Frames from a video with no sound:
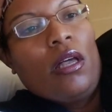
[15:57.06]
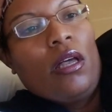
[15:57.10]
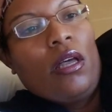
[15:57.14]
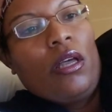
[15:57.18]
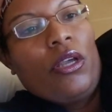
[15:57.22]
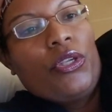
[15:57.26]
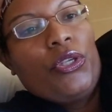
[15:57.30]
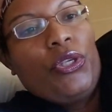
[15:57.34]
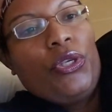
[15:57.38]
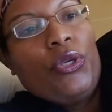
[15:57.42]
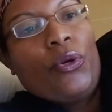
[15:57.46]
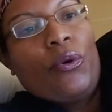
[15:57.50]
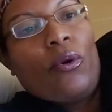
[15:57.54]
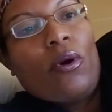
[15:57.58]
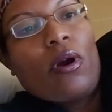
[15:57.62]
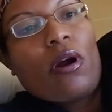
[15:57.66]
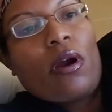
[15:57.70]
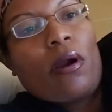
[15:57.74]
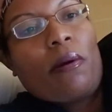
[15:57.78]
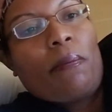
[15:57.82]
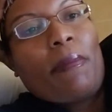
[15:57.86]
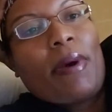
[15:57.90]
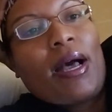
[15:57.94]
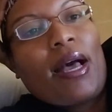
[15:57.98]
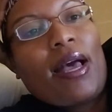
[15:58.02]
You are
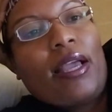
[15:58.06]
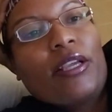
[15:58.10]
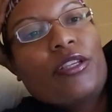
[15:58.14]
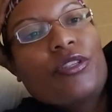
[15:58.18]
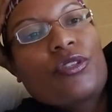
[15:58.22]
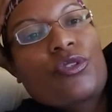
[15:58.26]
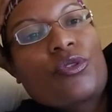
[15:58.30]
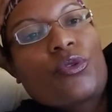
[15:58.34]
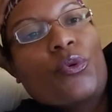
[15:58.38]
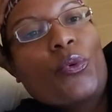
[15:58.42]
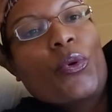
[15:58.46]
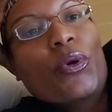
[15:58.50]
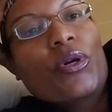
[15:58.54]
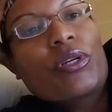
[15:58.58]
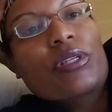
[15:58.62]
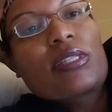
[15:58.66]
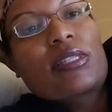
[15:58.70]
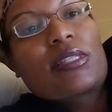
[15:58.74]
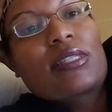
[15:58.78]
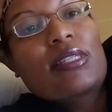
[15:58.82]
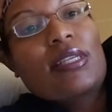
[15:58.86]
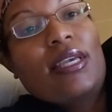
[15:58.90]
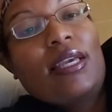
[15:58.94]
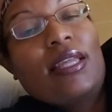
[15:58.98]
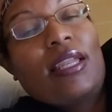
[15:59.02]
my
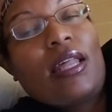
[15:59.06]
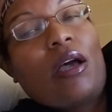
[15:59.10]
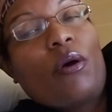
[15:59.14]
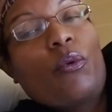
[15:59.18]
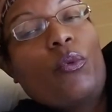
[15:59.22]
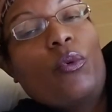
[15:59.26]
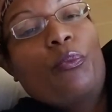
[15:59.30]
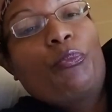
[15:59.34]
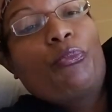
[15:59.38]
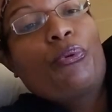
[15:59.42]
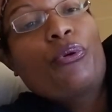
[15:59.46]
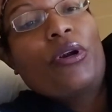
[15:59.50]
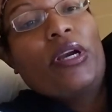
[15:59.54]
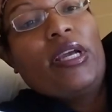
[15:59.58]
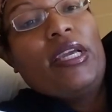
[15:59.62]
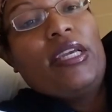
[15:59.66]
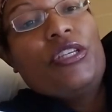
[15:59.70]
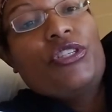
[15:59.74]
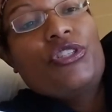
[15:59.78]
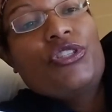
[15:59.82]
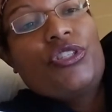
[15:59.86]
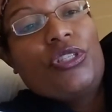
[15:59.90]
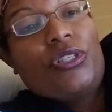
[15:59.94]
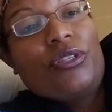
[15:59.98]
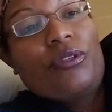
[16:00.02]
source, and I will
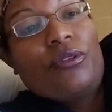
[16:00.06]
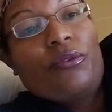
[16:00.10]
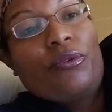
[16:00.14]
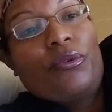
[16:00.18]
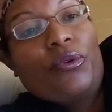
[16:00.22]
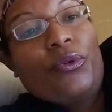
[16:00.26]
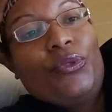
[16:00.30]
praise you.